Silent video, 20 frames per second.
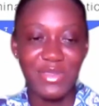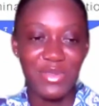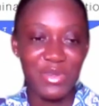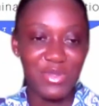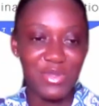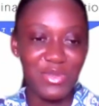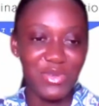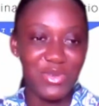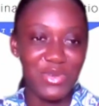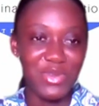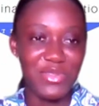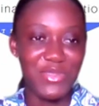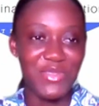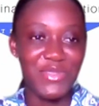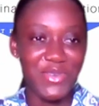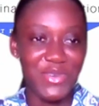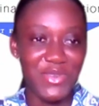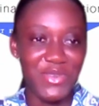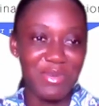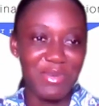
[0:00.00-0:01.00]
those who don't
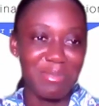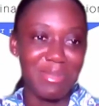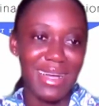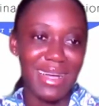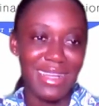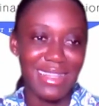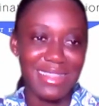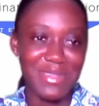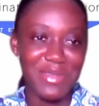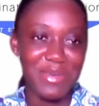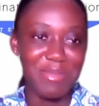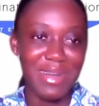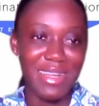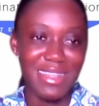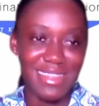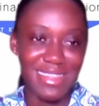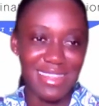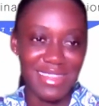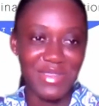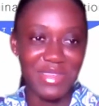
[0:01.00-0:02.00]
know
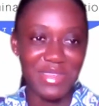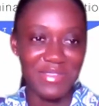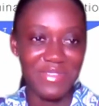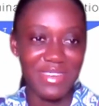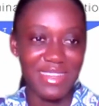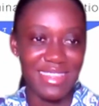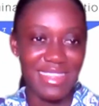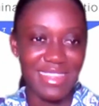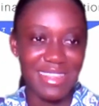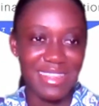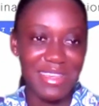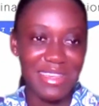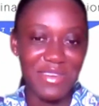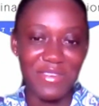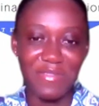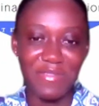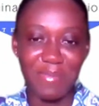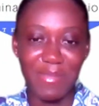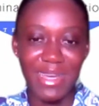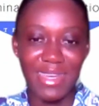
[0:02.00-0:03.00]
UMaT is University
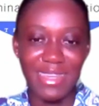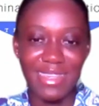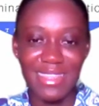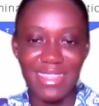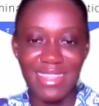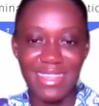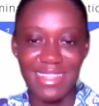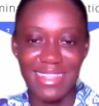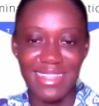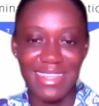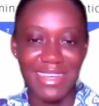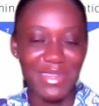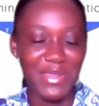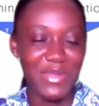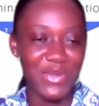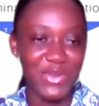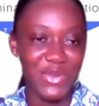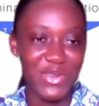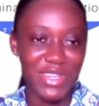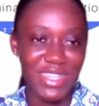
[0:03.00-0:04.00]
of Mines and
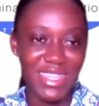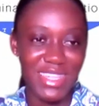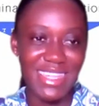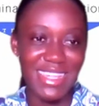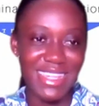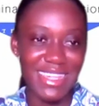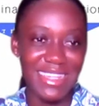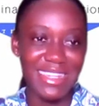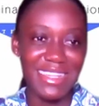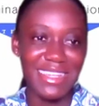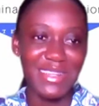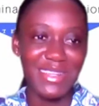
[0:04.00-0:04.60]
Technology